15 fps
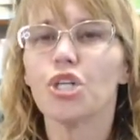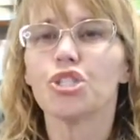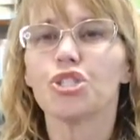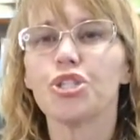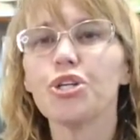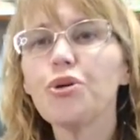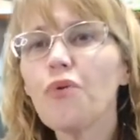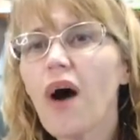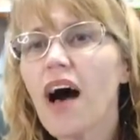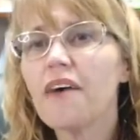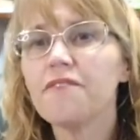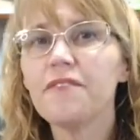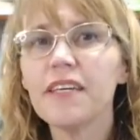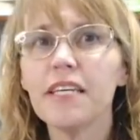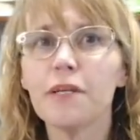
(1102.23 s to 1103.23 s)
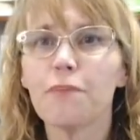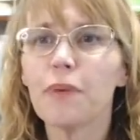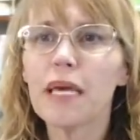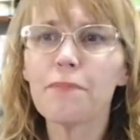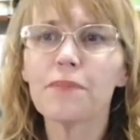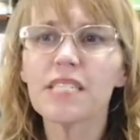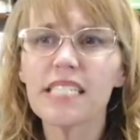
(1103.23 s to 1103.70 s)
Too often,
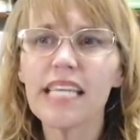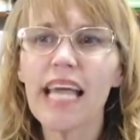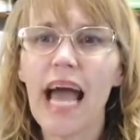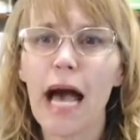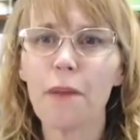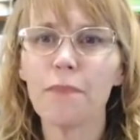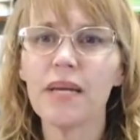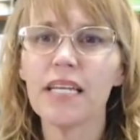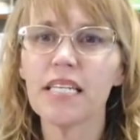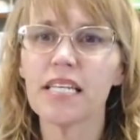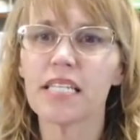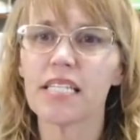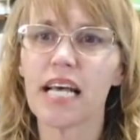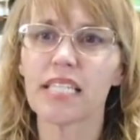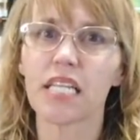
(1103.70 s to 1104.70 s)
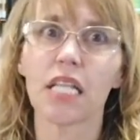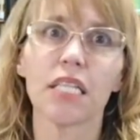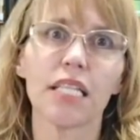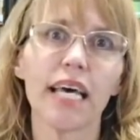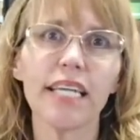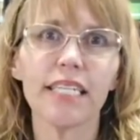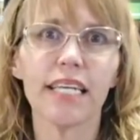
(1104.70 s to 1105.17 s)
people see happiness as a
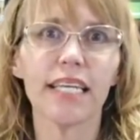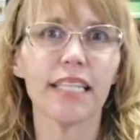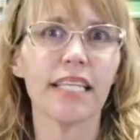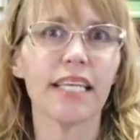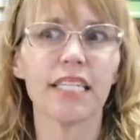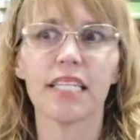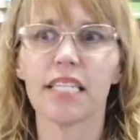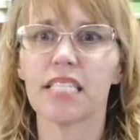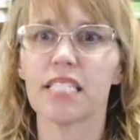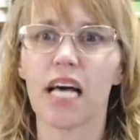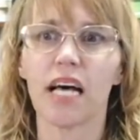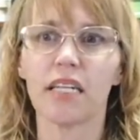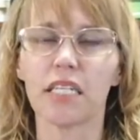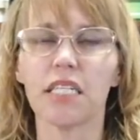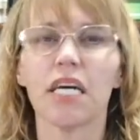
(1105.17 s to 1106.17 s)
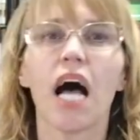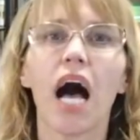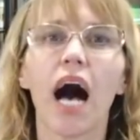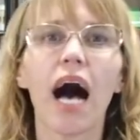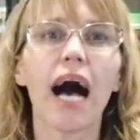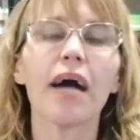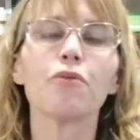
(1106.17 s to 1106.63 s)
light at the end of the tunnel.
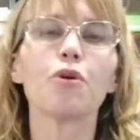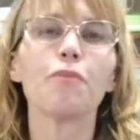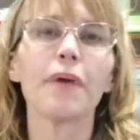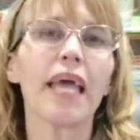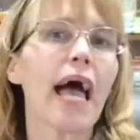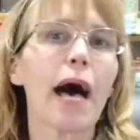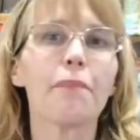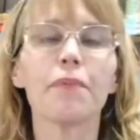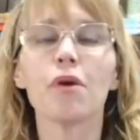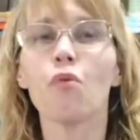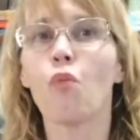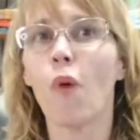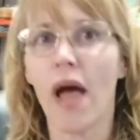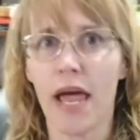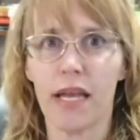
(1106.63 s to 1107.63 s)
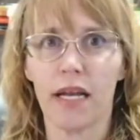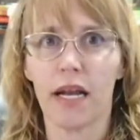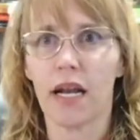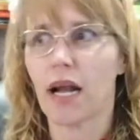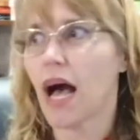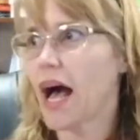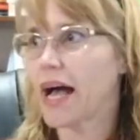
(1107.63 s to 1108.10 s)
I will be happy
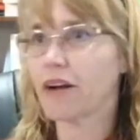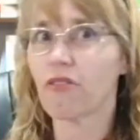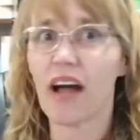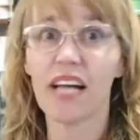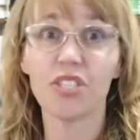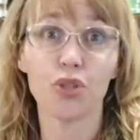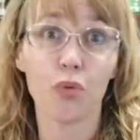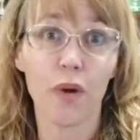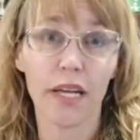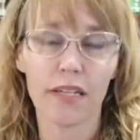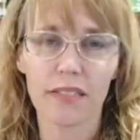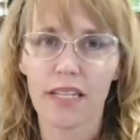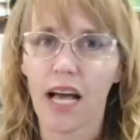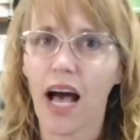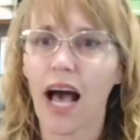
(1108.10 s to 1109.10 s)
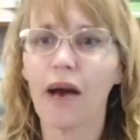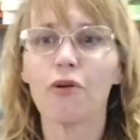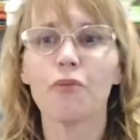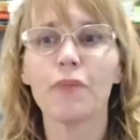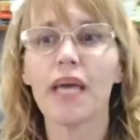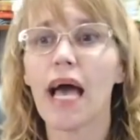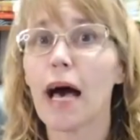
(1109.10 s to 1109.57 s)
when I graduate. I
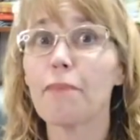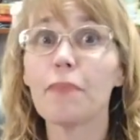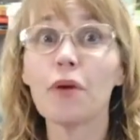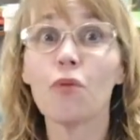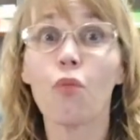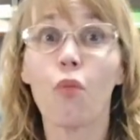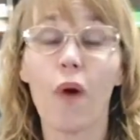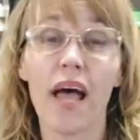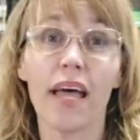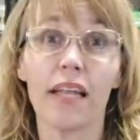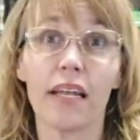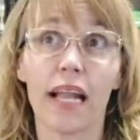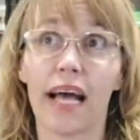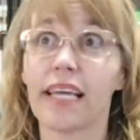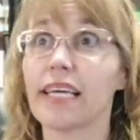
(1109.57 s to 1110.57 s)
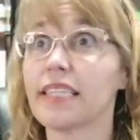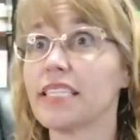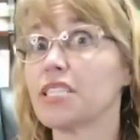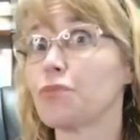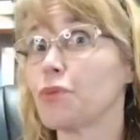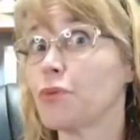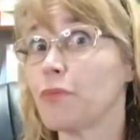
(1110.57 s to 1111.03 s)
will be happy when I get
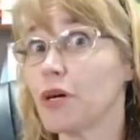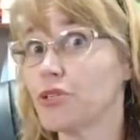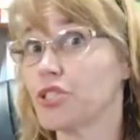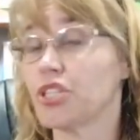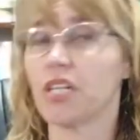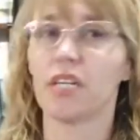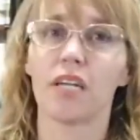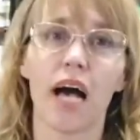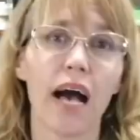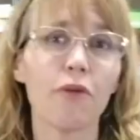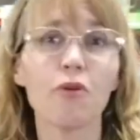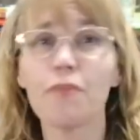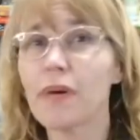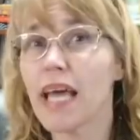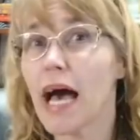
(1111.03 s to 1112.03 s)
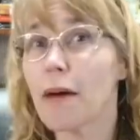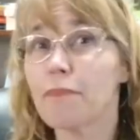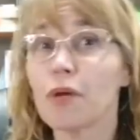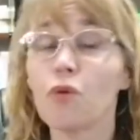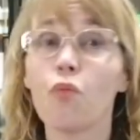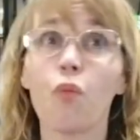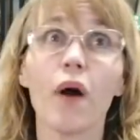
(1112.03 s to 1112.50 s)
this promotion. I will be
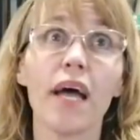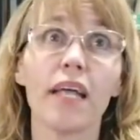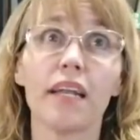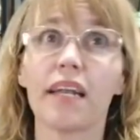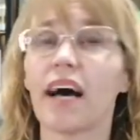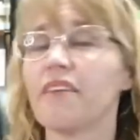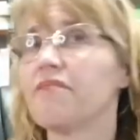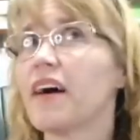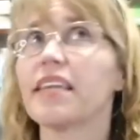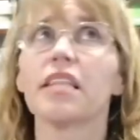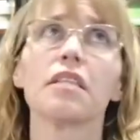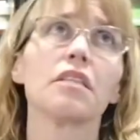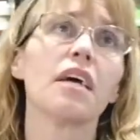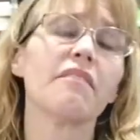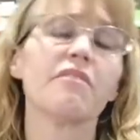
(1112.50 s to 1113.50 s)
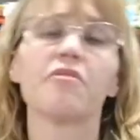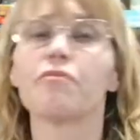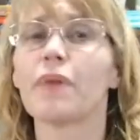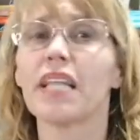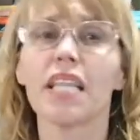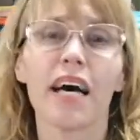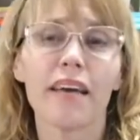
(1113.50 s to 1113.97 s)
happy when I find the love of
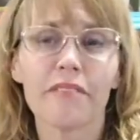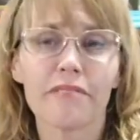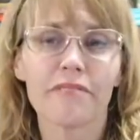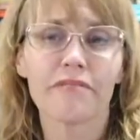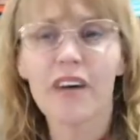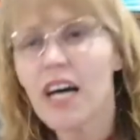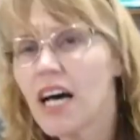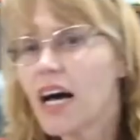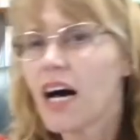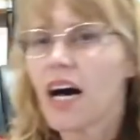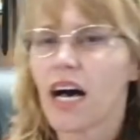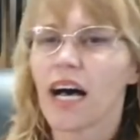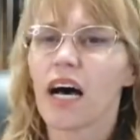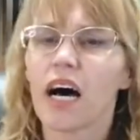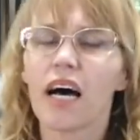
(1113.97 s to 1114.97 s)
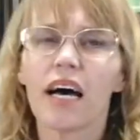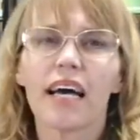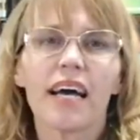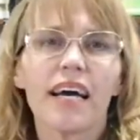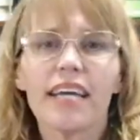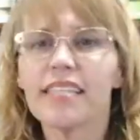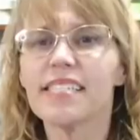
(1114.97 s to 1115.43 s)
my life.
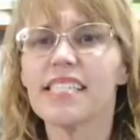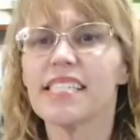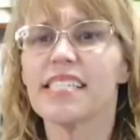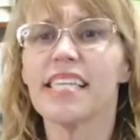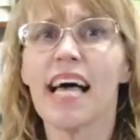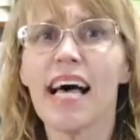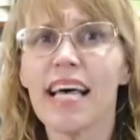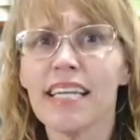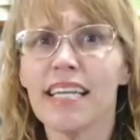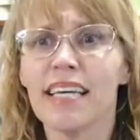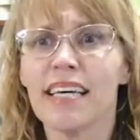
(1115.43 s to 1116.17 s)
Instead,